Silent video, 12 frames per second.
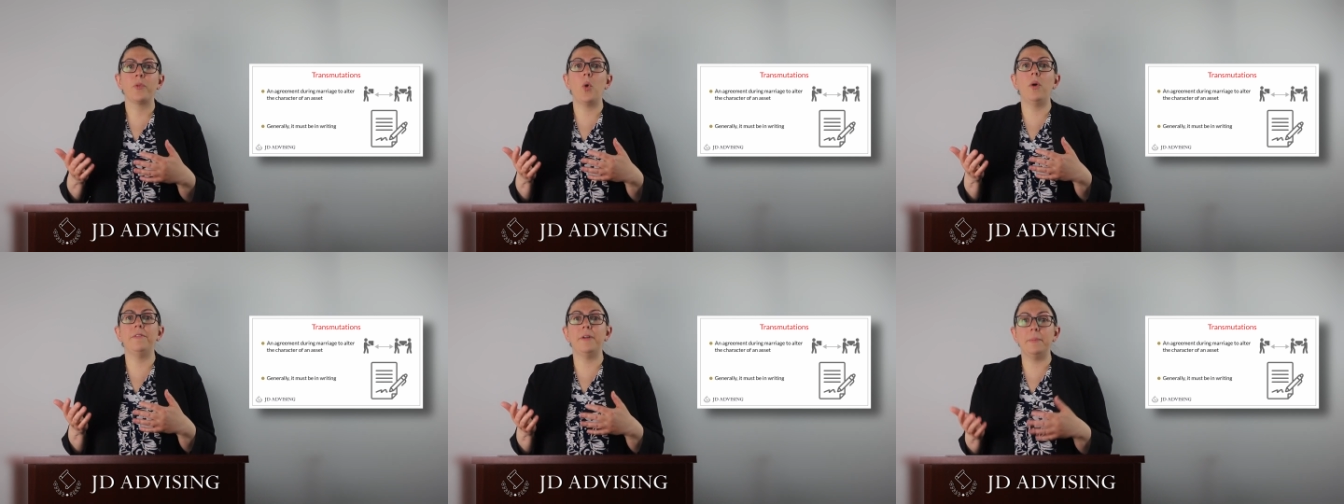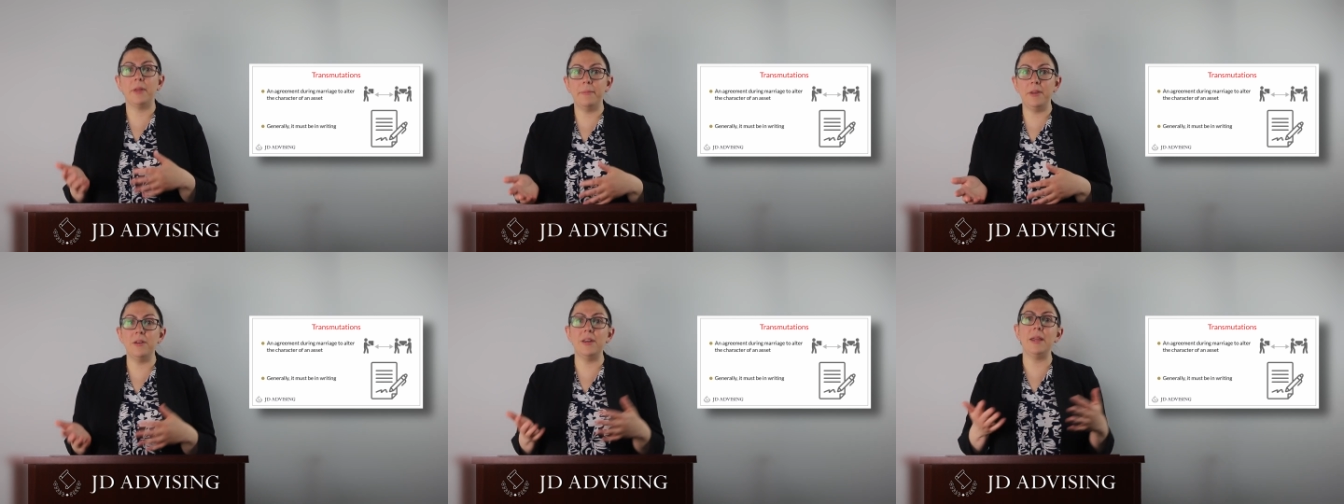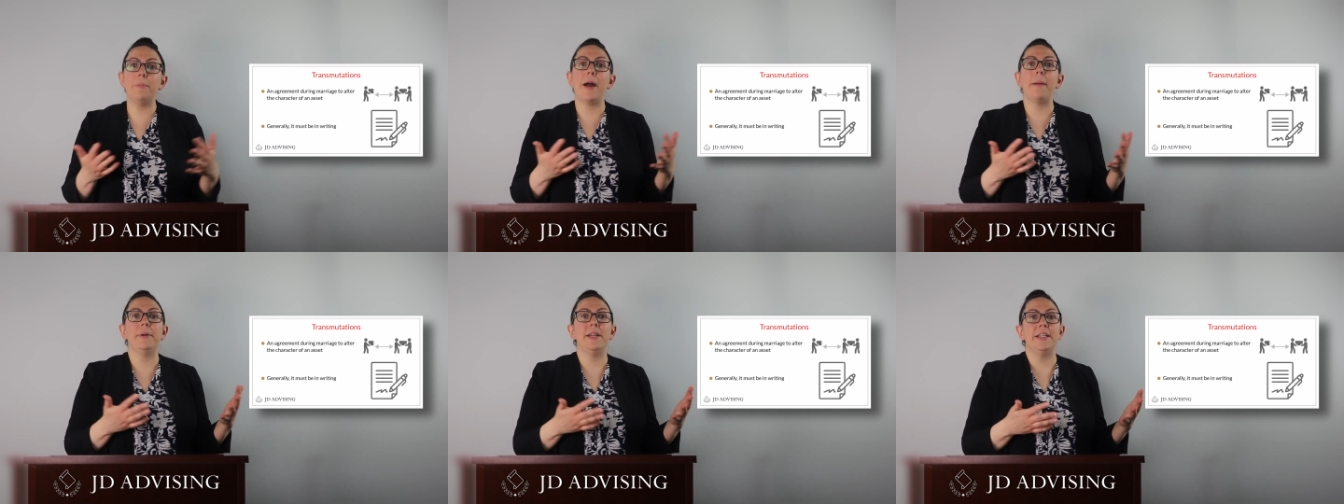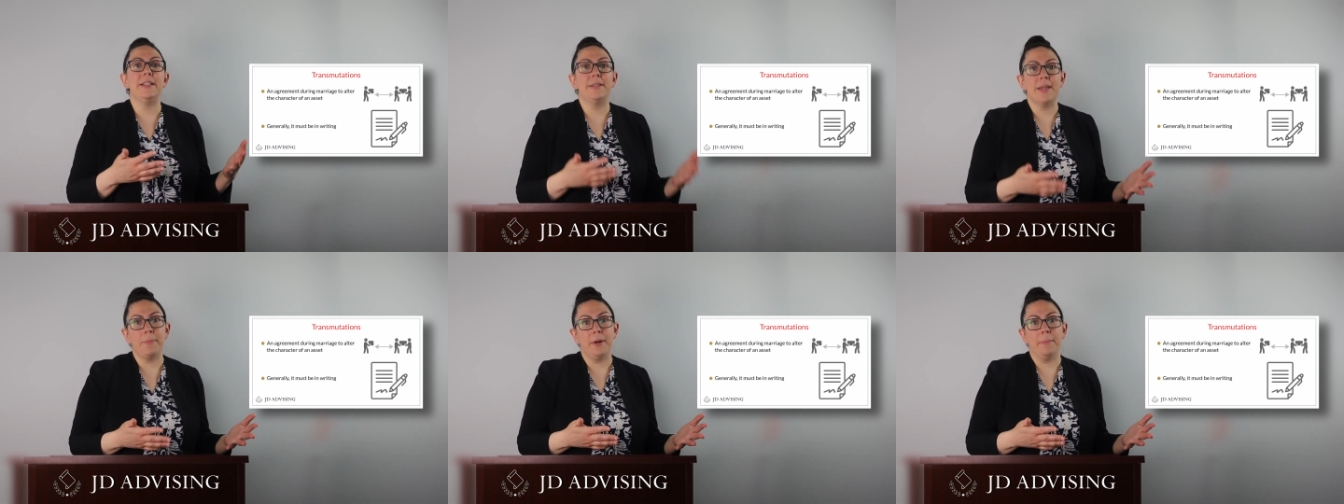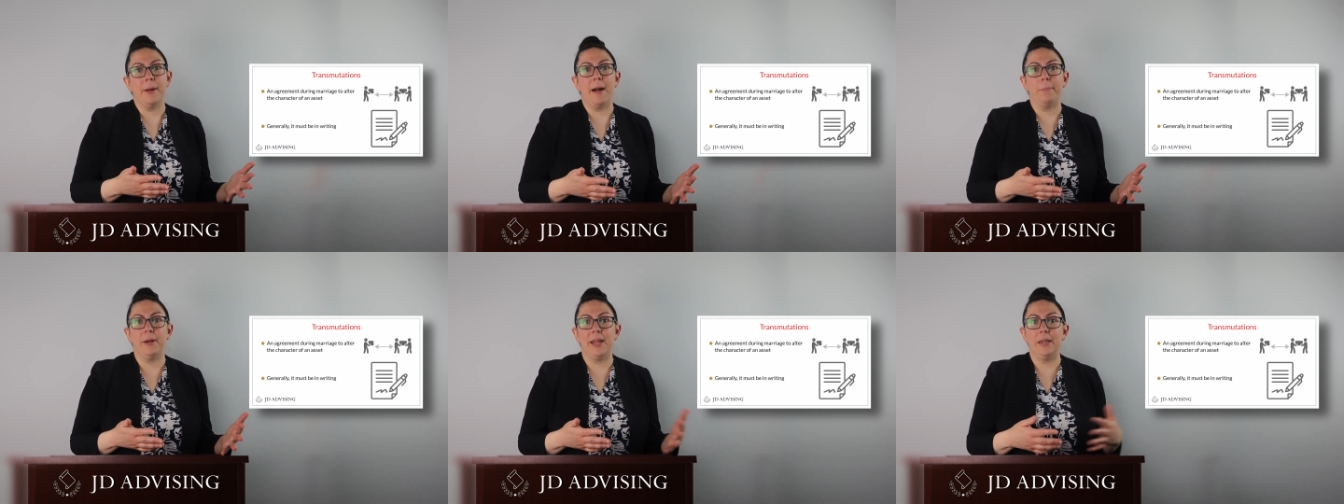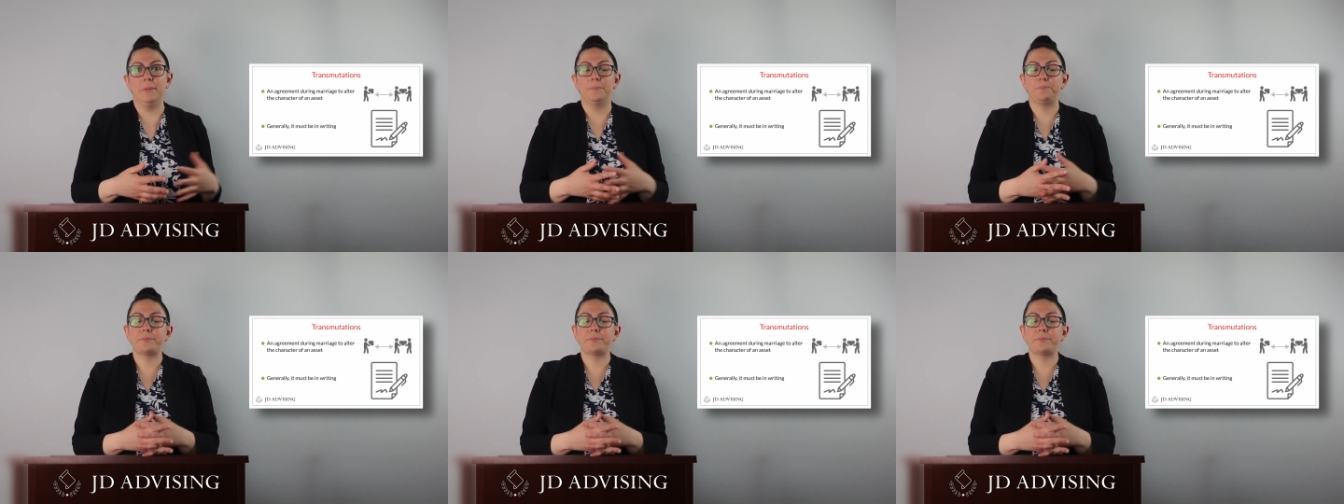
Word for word: or from community property to separate property.